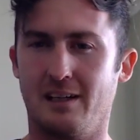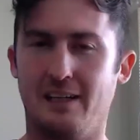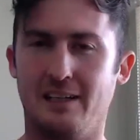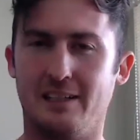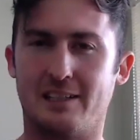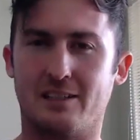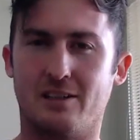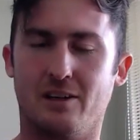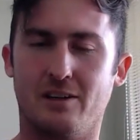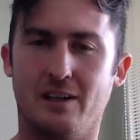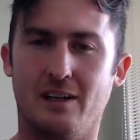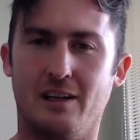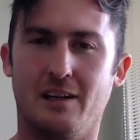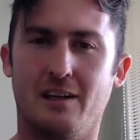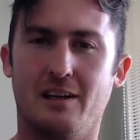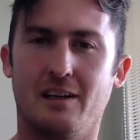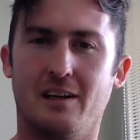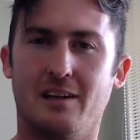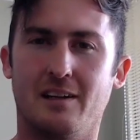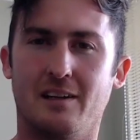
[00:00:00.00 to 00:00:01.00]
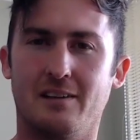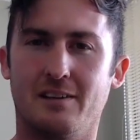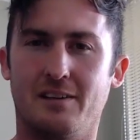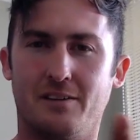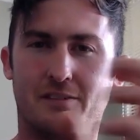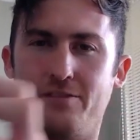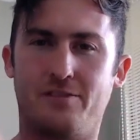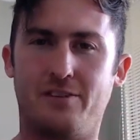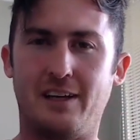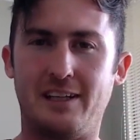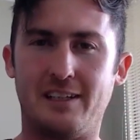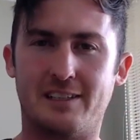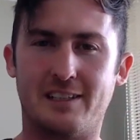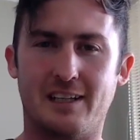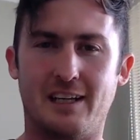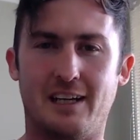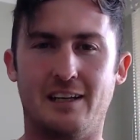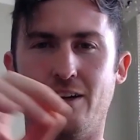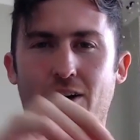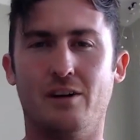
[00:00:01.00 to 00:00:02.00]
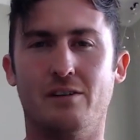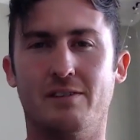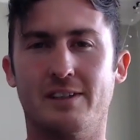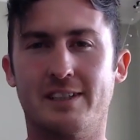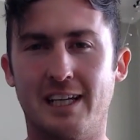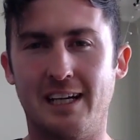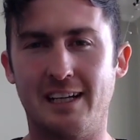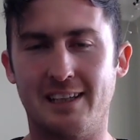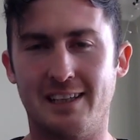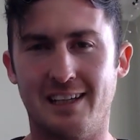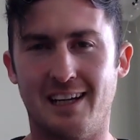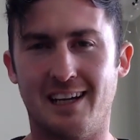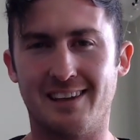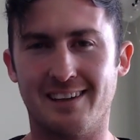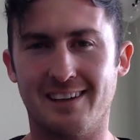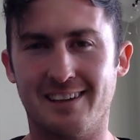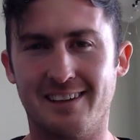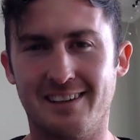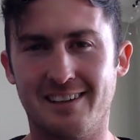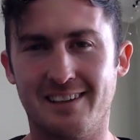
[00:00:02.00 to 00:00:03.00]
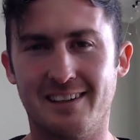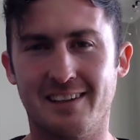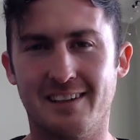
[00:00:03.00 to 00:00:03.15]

is going to defeat and overtake the other.